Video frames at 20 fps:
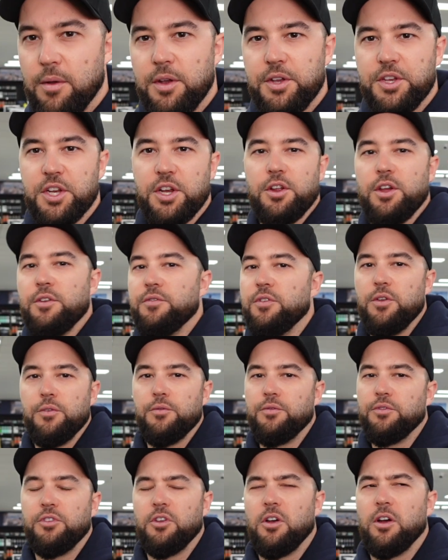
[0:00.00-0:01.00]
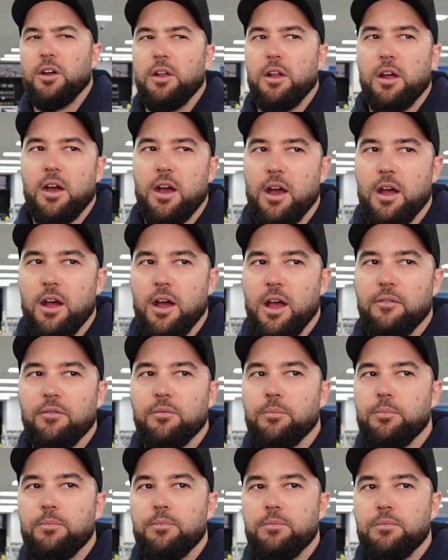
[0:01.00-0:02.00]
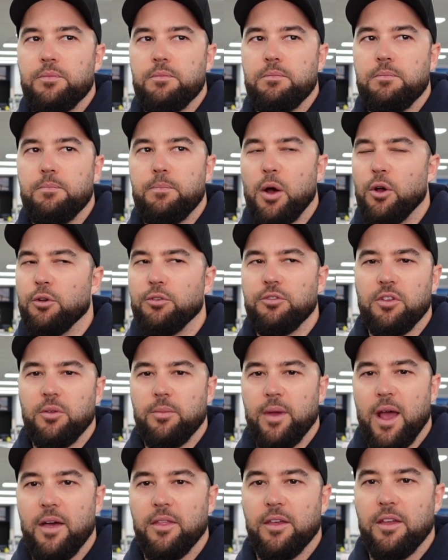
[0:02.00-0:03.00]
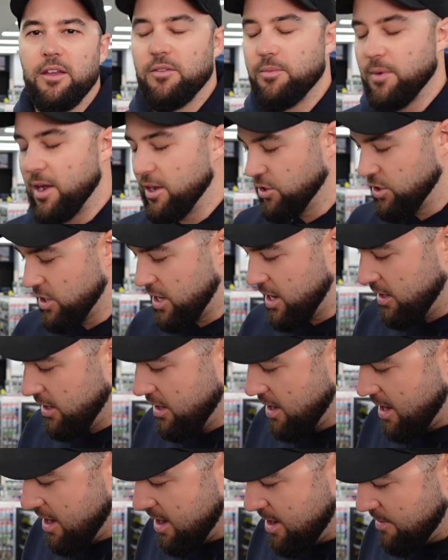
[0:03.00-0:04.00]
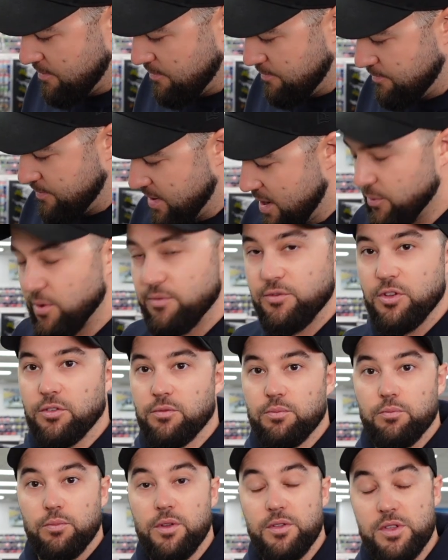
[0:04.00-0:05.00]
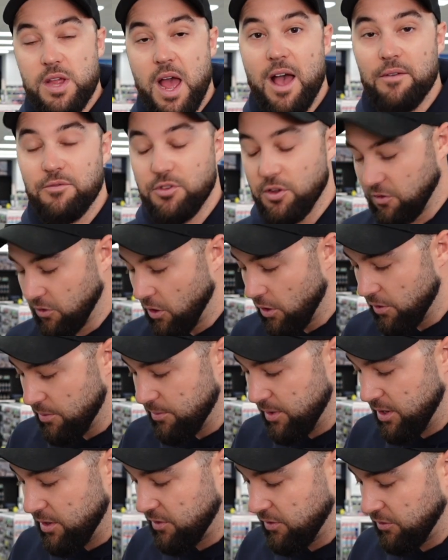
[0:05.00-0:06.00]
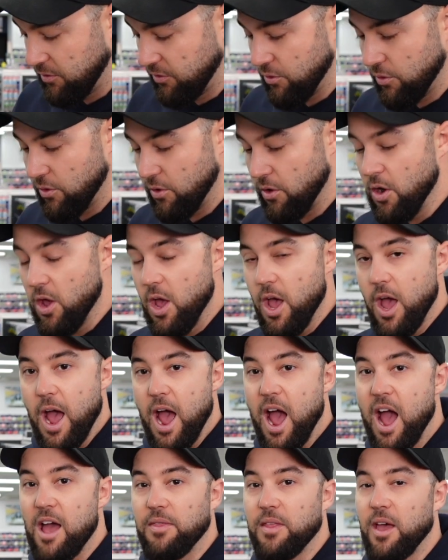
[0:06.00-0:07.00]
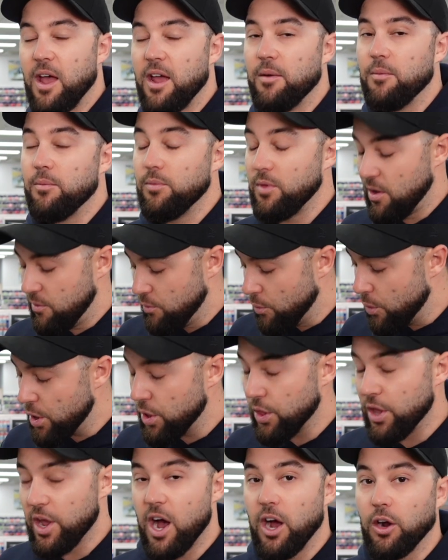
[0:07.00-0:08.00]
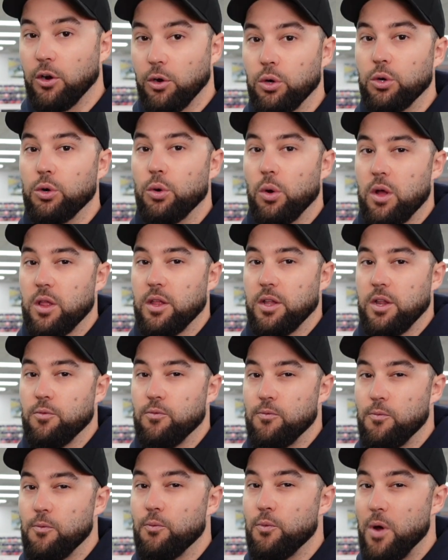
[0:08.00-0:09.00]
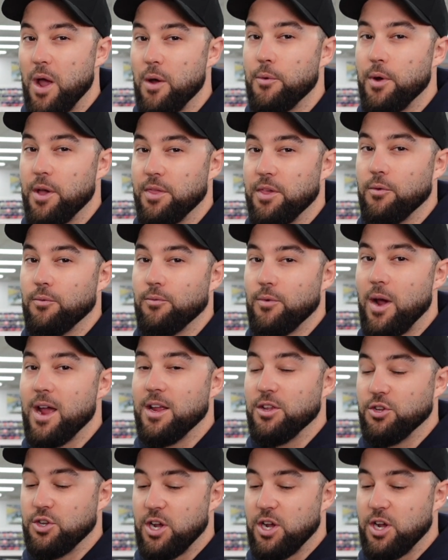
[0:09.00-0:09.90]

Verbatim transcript: don't know if I haven't posted about these much late, but we have just got them into store, and they really are good quality wet weather rain